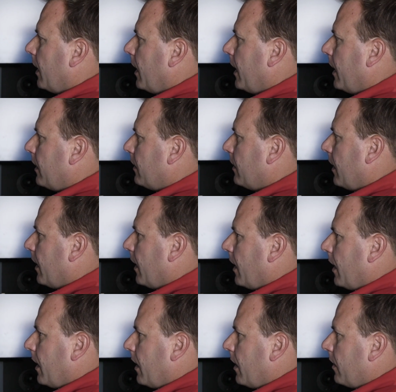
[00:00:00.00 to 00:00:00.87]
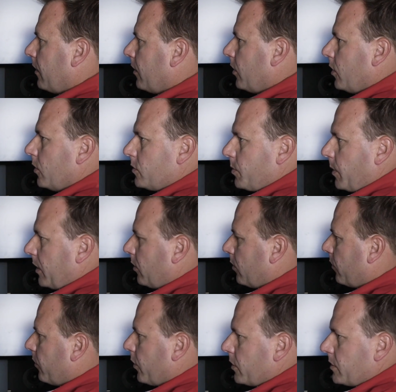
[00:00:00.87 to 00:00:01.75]
And they're used by
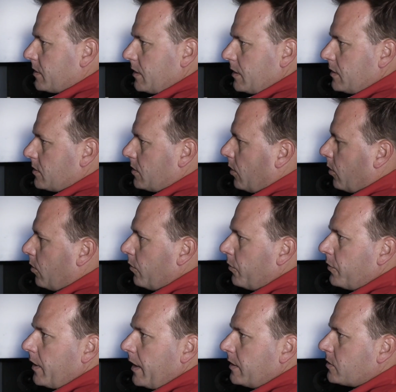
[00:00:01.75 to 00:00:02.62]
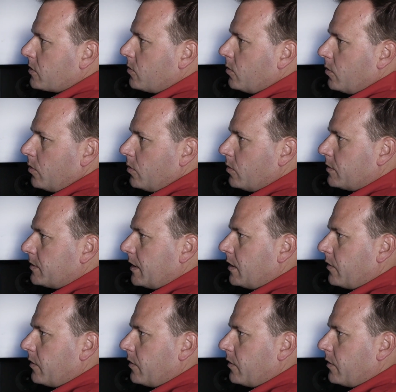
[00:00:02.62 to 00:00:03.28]
universities, local flight schools,